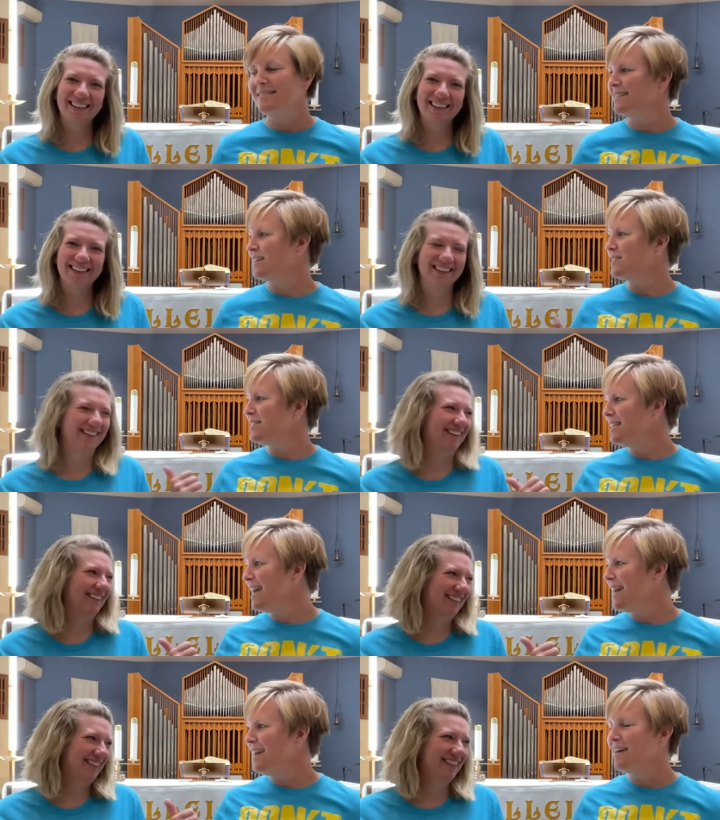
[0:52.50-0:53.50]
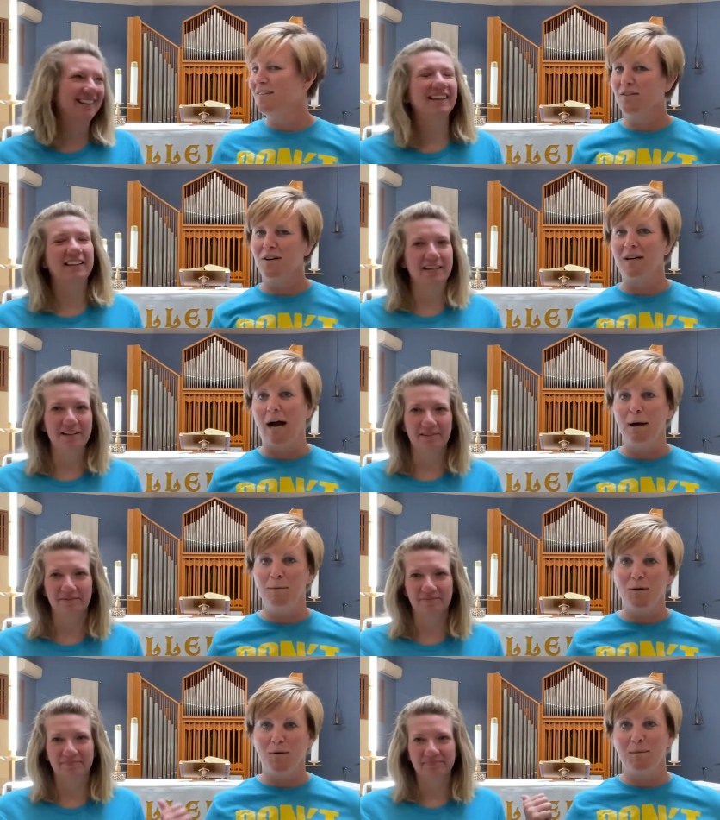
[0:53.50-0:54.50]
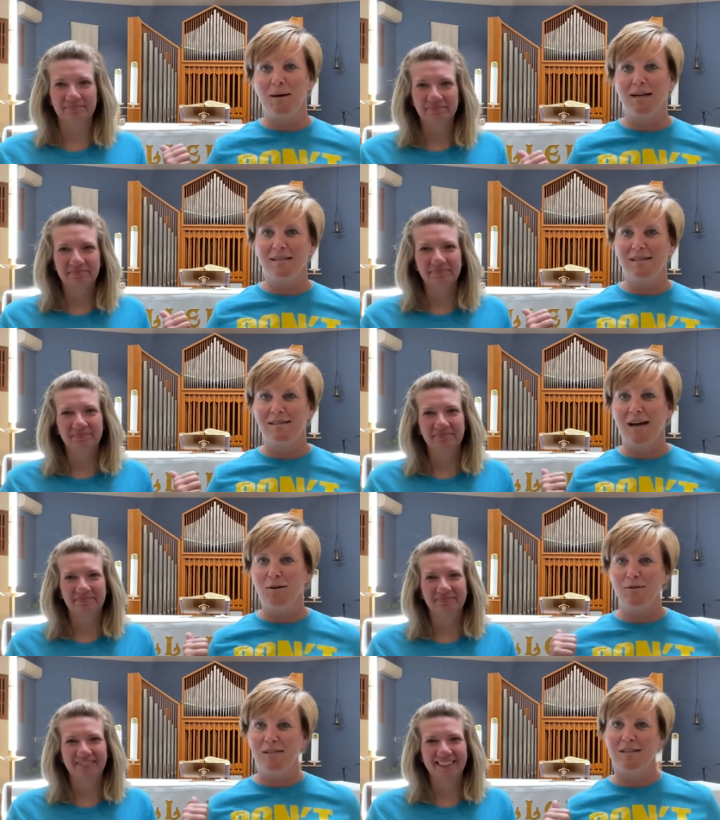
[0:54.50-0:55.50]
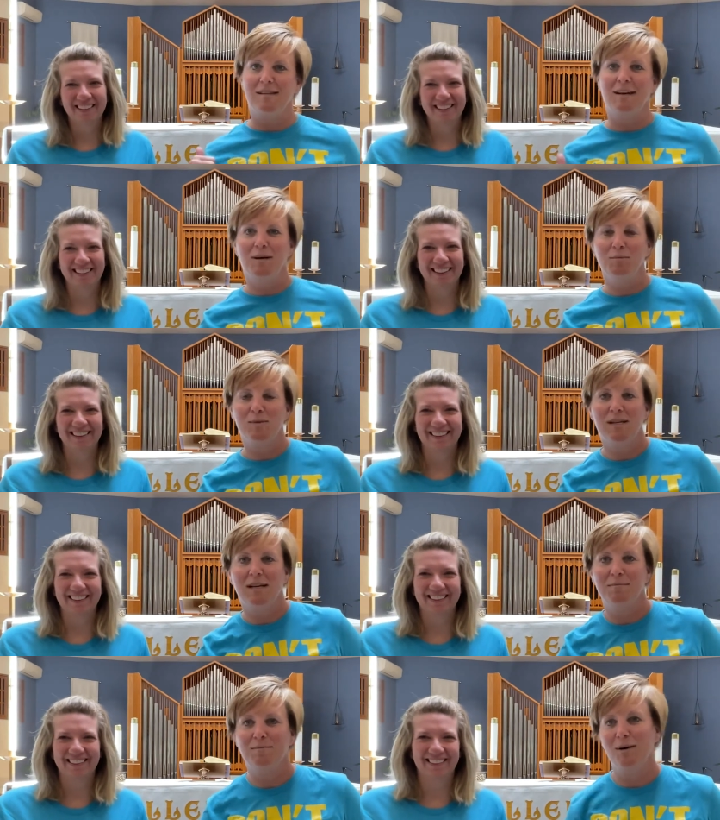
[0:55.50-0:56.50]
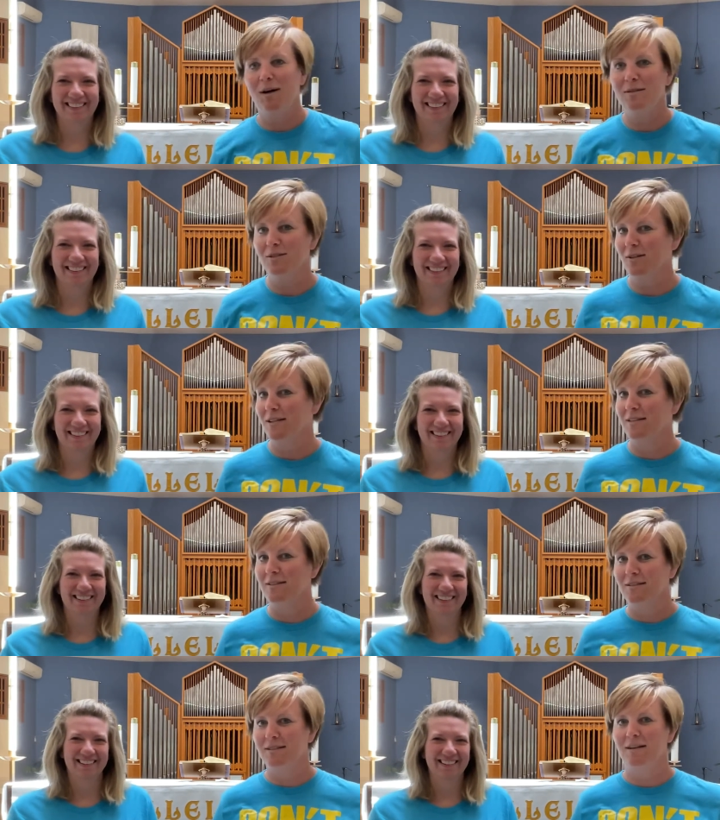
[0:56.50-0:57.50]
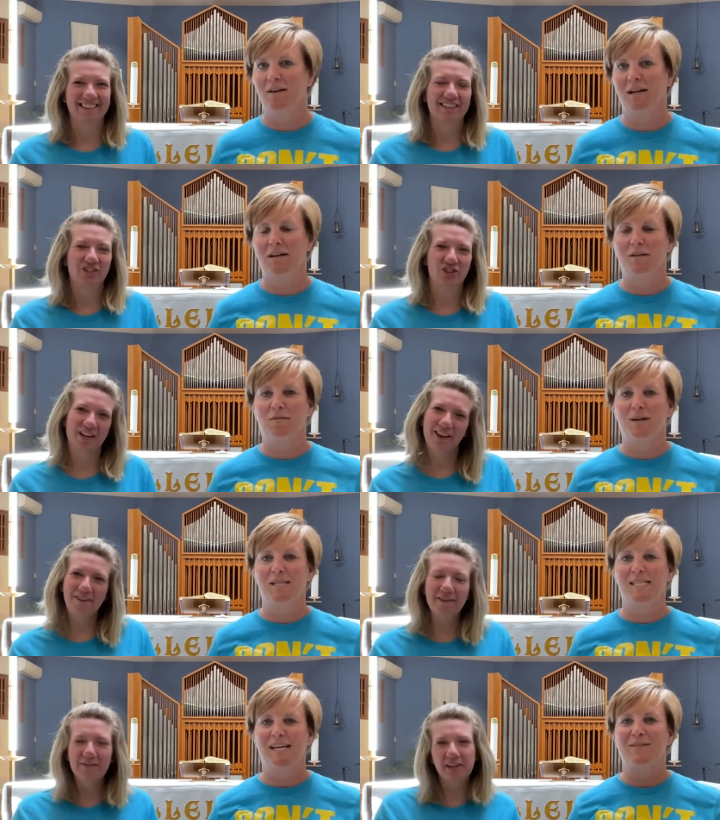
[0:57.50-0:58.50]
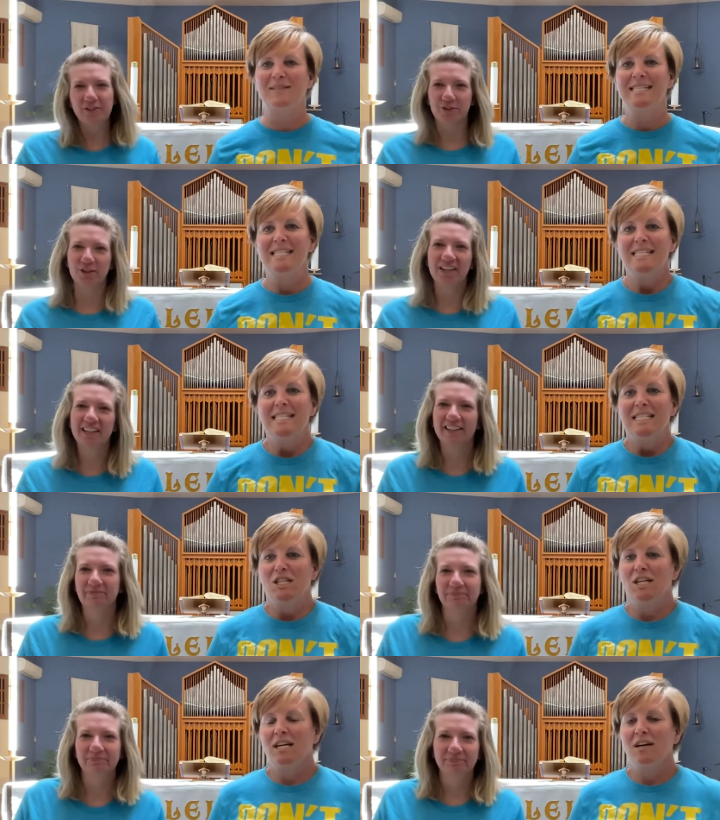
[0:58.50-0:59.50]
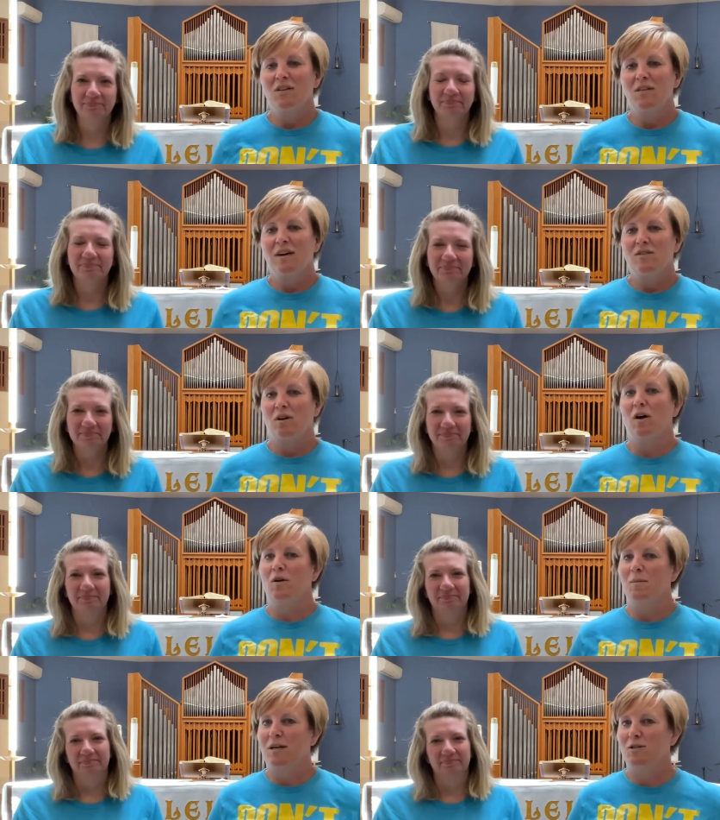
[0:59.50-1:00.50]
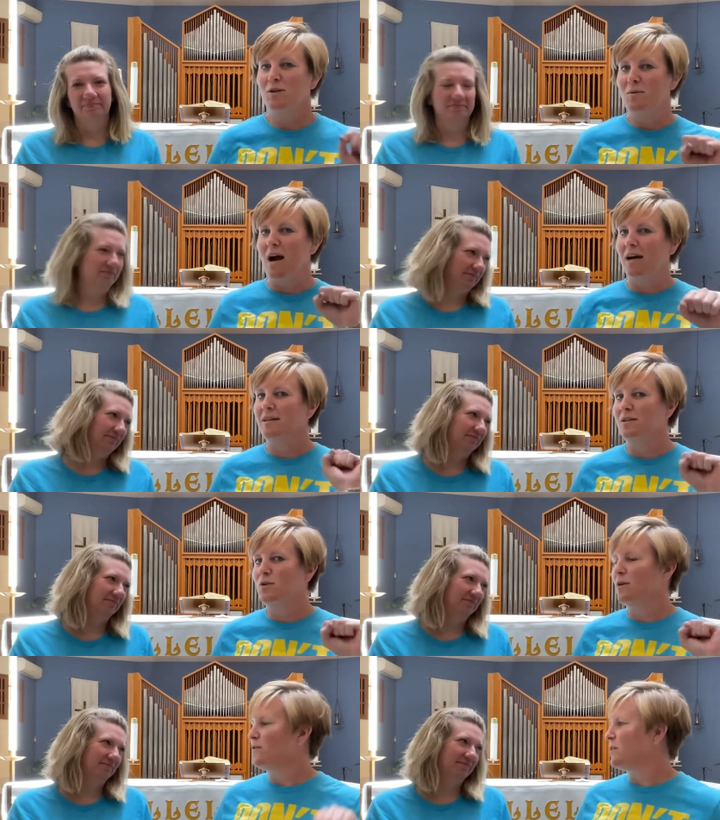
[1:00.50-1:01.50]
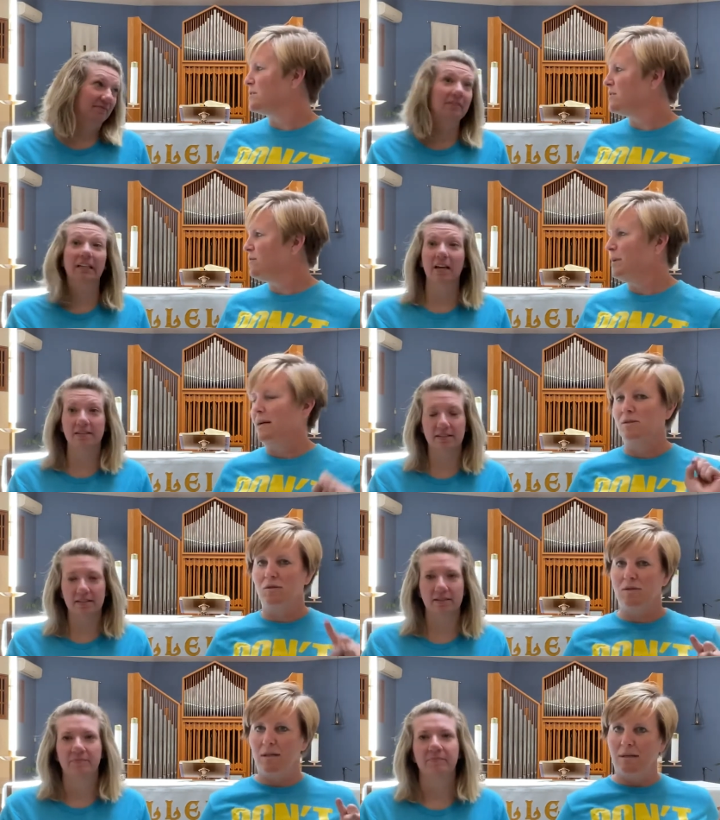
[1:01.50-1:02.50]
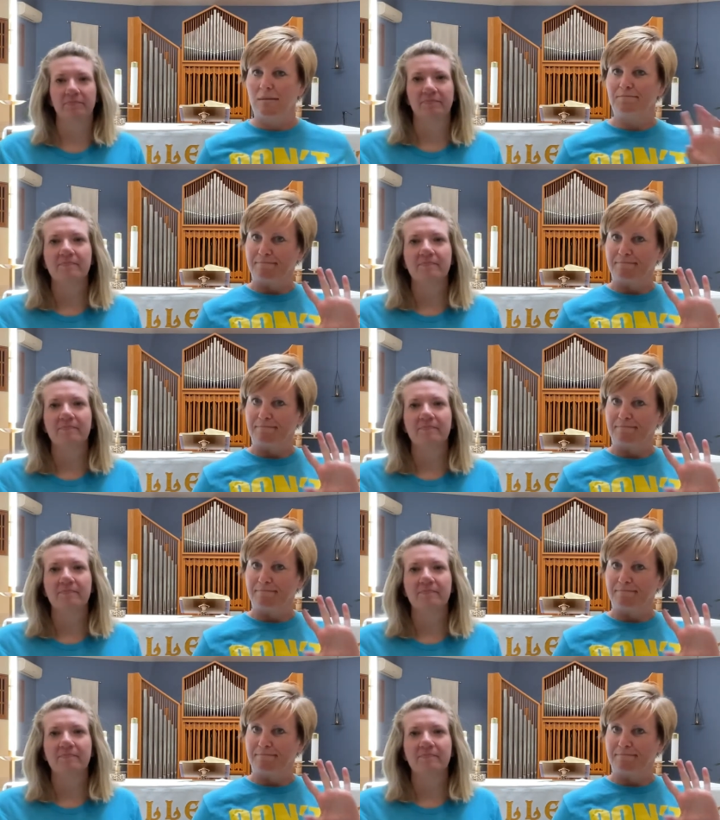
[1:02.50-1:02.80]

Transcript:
Speaker 1: there's the nave, or I'm gonna run back to the sacristy and help set up altar guild and all that other Check fun out the vestry. Check out the vestry. Although make sure you knock on the door first if yes. the pastor's in there.